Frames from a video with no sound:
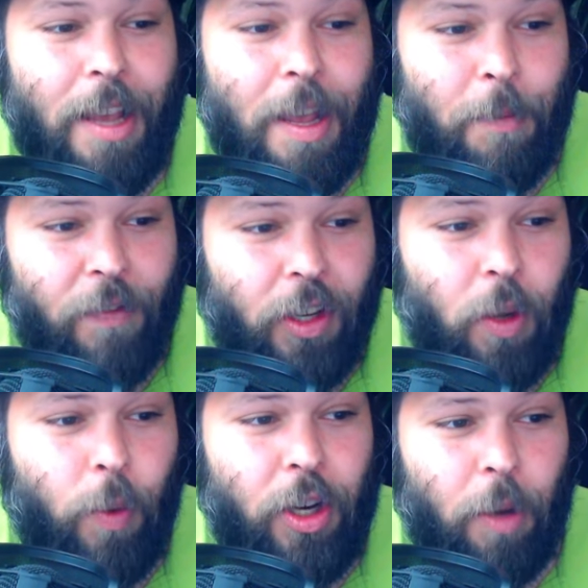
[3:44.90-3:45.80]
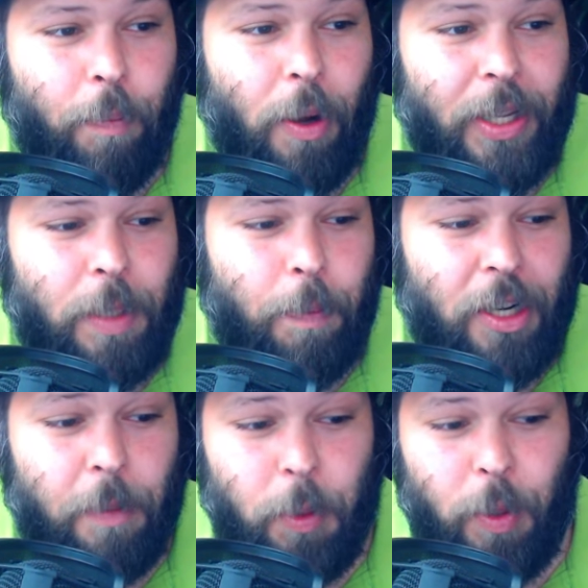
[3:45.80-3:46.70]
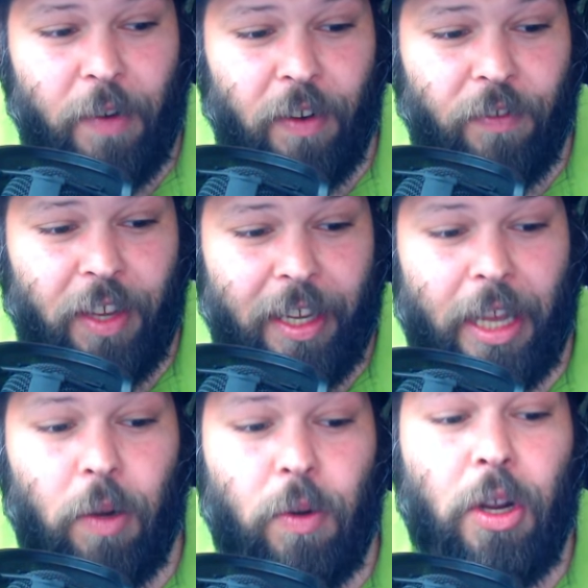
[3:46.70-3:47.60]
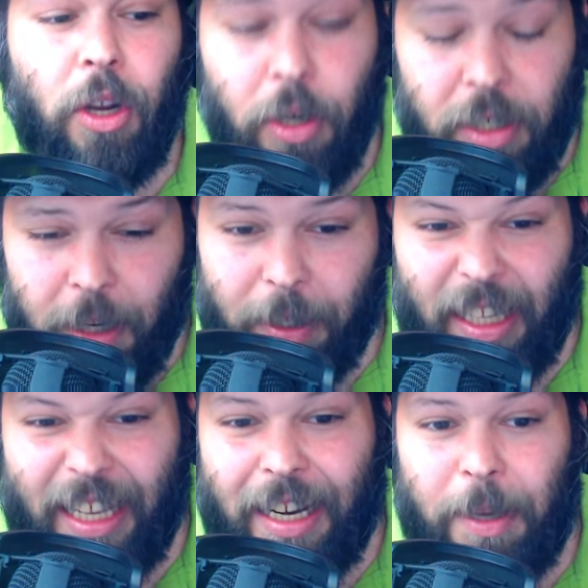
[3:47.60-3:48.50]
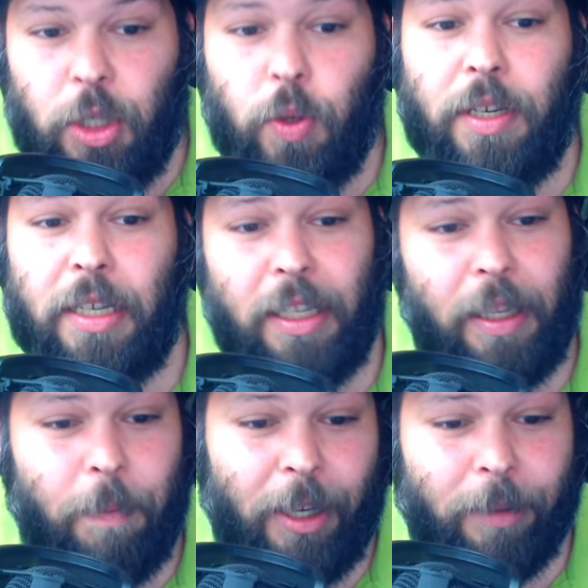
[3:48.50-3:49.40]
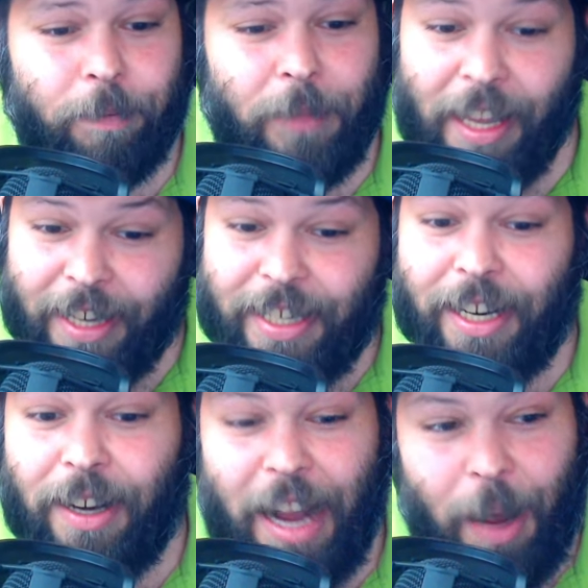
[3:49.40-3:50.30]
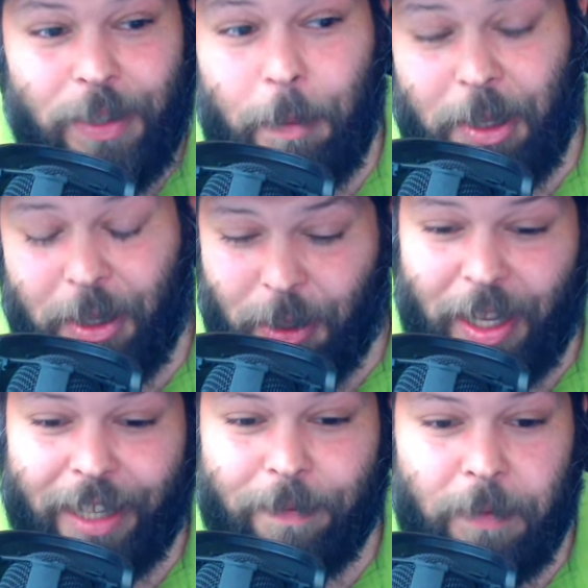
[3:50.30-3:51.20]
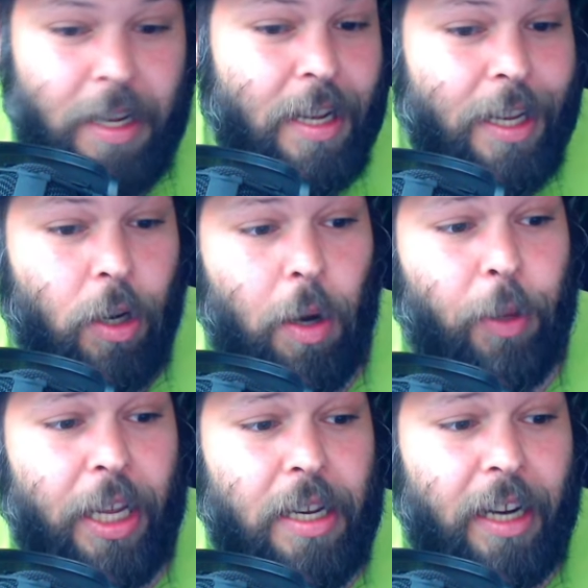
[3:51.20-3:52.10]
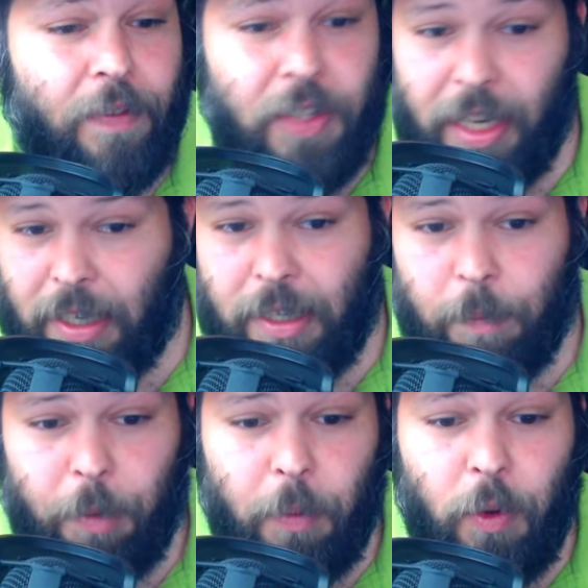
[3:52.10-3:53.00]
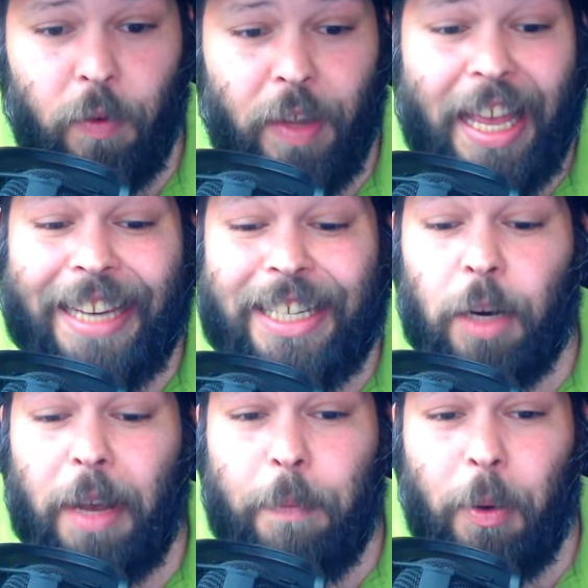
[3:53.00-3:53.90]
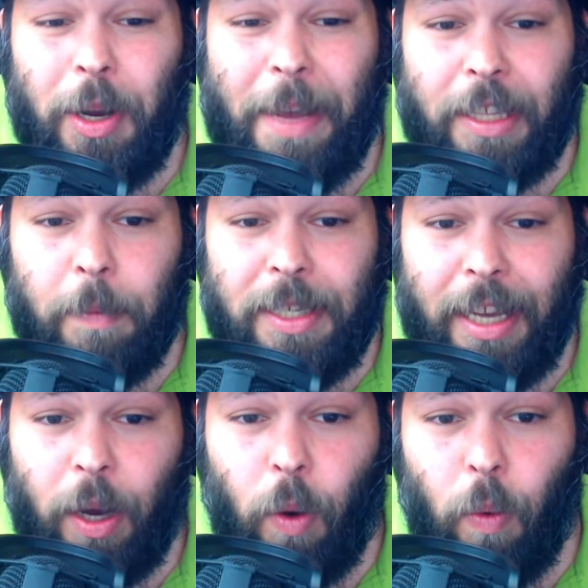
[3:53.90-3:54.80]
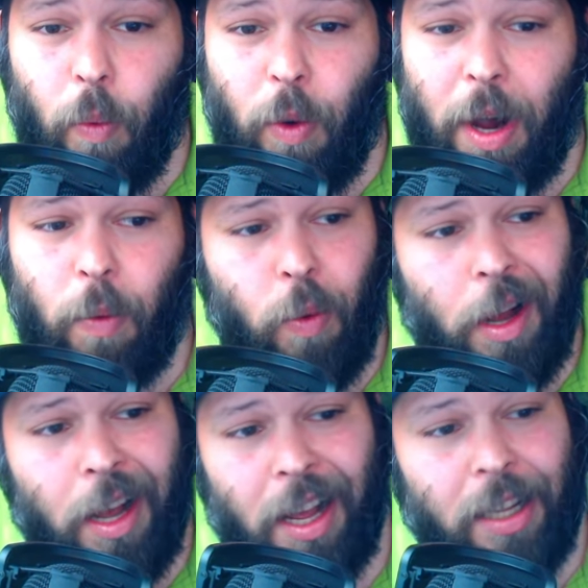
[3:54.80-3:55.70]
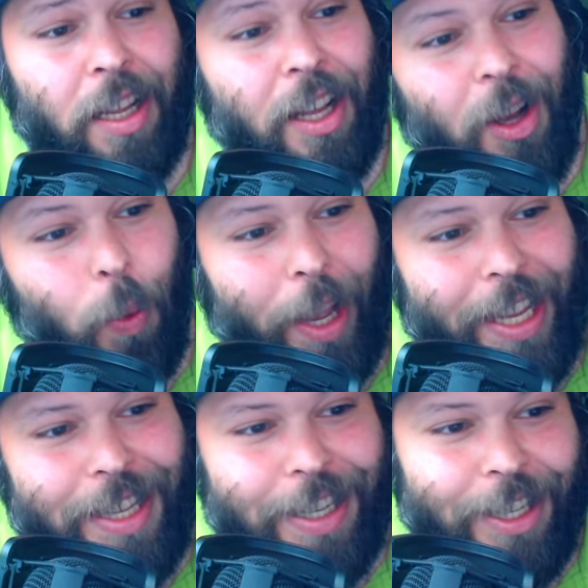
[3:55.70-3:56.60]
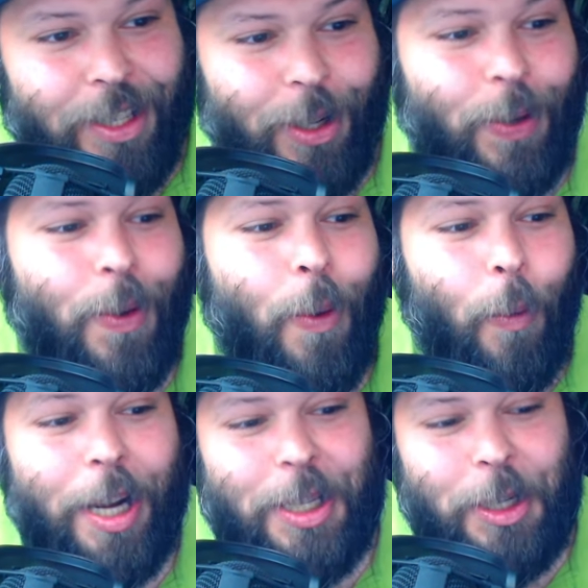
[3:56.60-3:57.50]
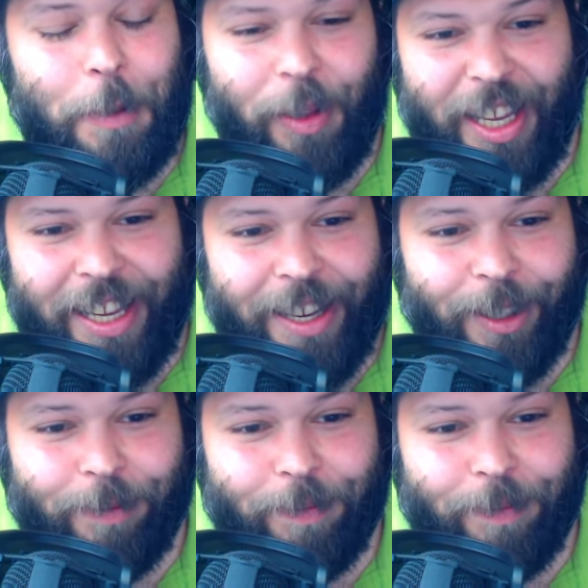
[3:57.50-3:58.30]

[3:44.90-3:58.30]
But if you can win your opponent's bishops whenever you're fianchetto, you're typically going to be strategically better. And here, I was able to do that. Here, I played knight f6, a simple move. And here, my opponent made the mistake. Wah, wah, queen to d2. What do you play here?